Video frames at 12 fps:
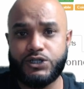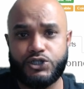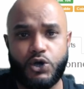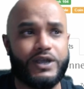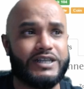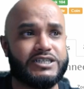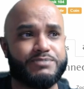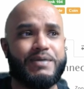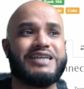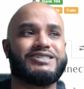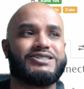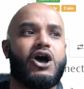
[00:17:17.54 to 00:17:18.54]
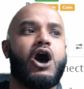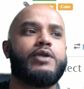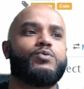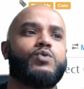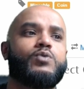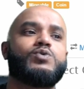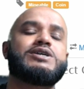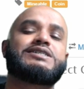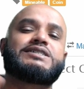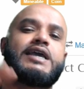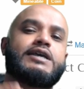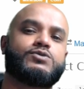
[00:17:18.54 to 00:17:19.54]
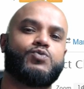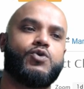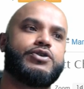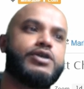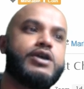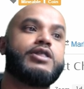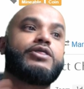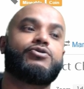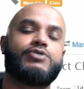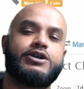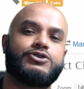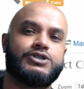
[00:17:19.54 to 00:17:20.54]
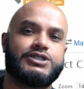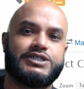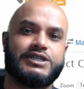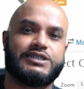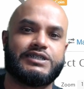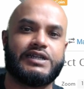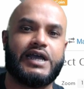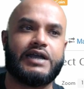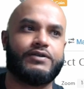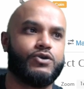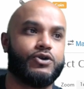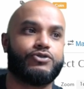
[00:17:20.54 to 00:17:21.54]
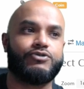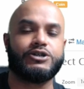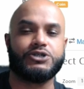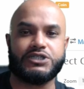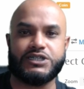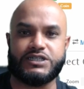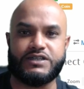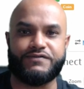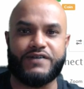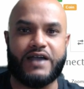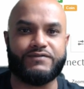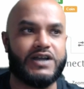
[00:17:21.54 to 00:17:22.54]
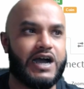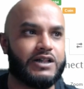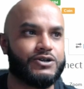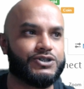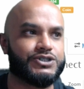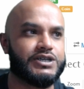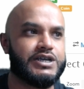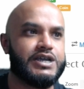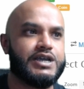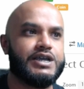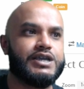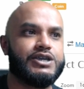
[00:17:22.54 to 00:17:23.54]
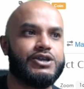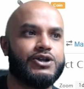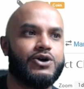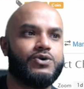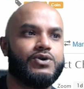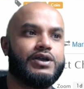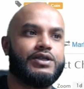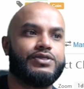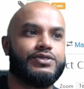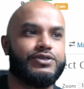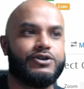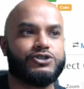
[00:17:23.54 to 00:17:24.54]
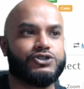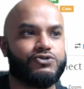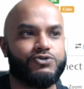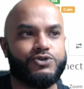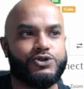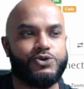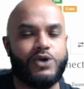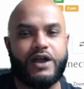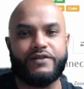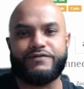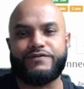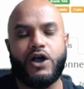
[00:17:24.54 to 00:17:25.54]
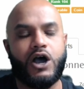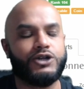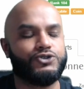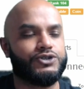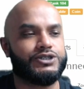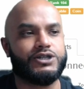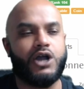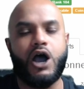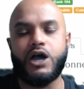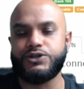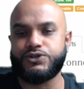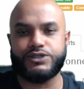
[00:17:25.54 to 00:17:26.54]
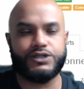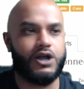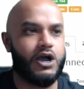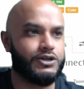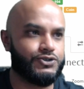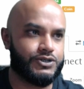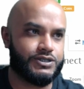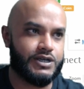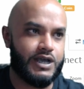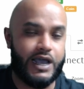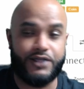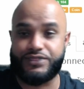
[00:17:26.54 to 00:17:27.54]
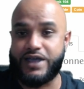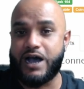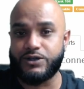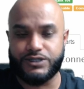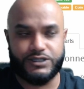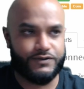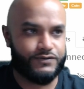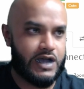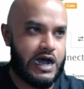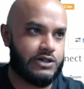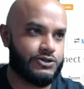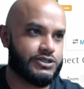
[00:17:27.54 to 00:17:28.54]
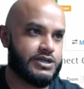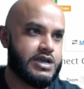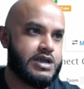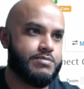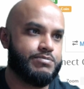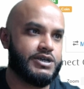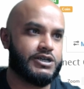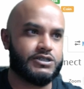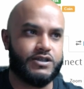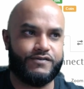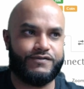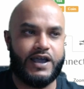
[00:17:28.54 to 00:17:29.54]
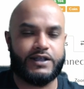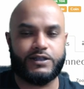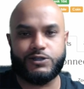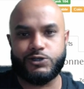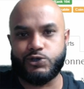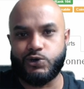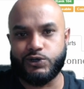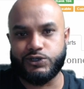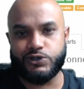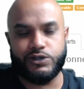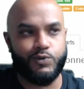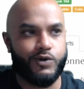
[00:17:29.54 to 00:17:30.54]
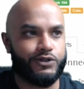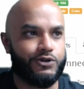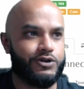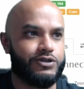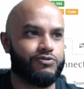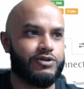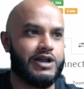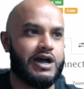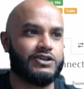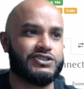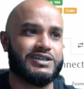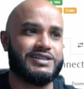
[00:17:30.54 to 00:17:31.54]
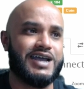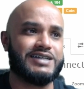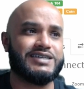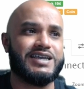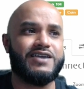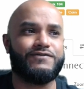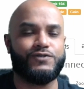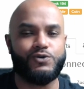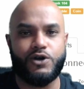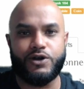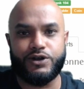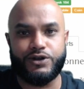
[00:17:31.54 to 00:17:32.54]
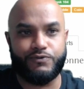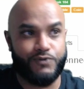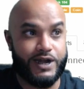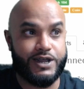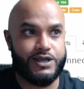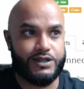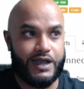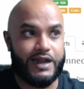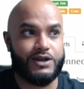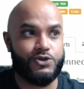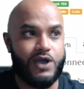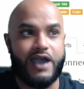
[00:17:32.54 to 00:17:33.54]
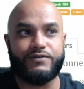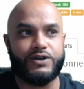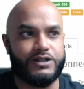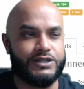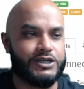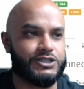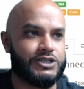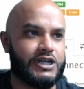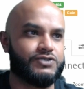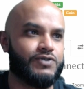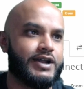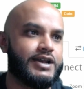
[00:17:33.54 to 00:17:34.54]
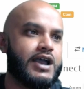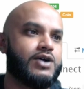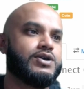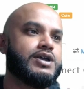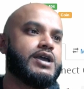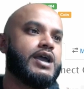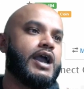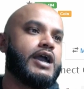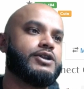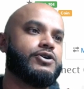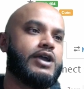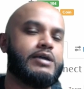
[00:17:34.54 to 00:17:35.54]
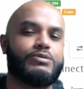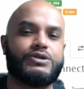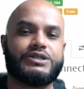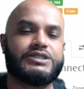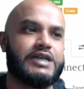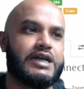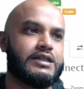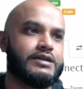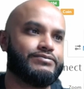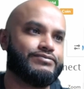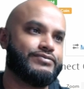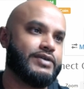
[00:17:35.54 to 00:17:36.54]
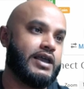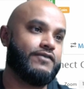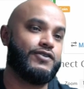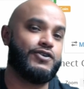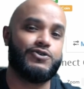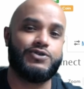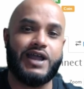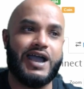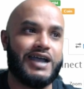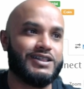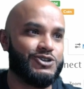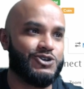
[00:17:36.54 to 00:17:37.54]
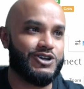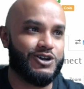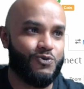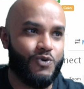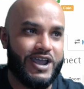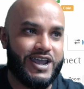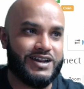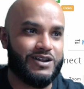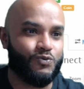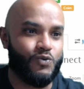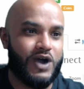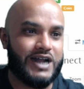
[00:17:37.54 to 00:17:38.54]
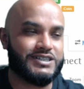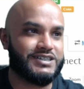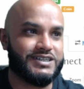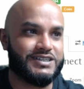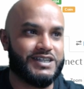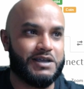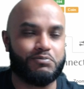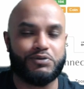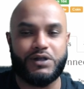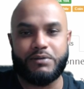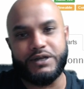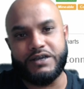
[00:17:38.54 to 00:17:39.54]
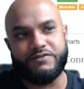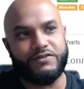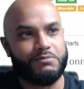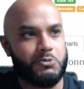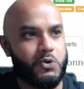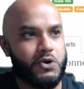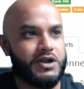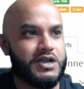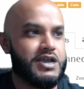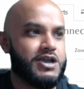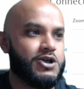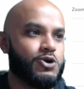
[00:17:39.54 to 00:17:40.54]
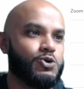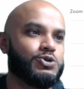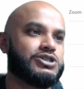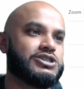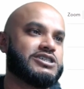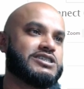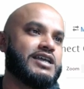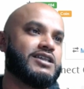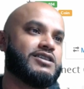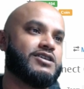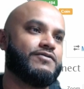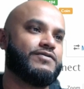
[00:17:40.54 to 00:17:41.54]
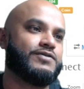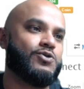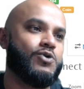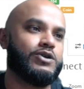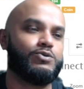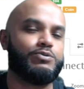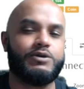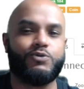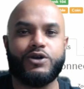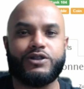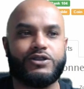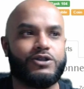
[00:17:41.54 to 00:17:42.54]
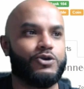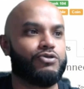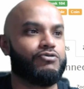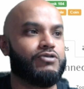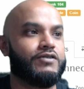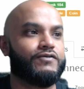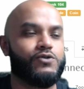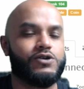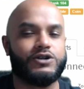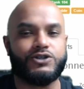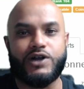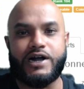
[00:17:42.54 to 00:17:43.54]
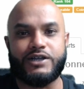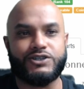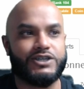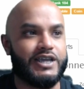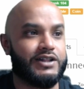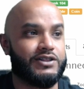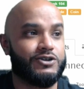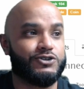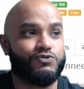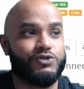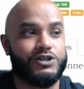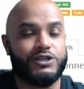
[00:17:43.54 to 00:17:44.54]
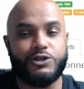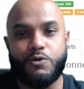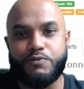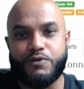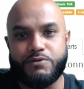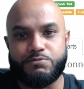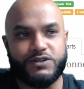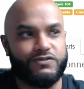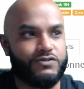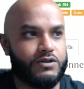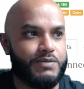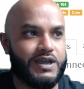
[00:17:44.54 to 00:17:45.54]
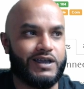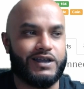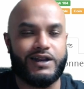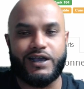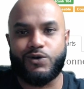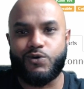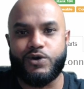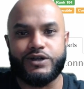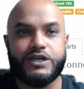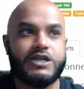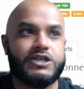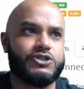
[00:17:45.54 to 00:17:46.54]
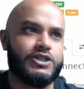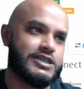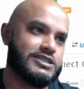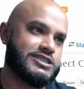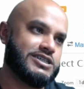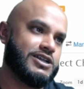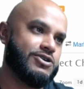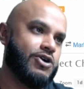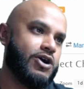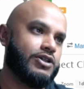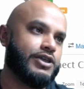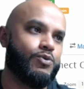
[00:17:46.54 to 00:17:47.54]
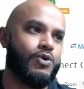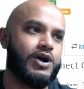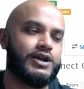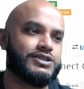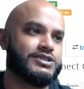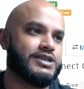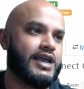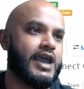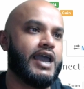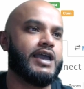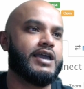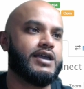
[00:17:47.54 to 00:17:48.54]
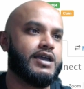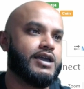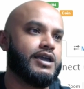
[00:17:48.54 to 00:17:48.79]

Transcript: tokens based on what we say is worth $369 or $365. They're screwing you out of hundreds and hundreds and hundreds and thousands of dollars because of the fact that the token's only worth $33. And that's if you are ready and you have it on the exchange right now and you're able to sell it. If you're not, then you're going to wait and watch this thing plummet even more. Who's to say that their coin will be worth, $300 to $400 again? There's really no purpose for the Bitconnect coin. So they can sit here all they want and say, hey,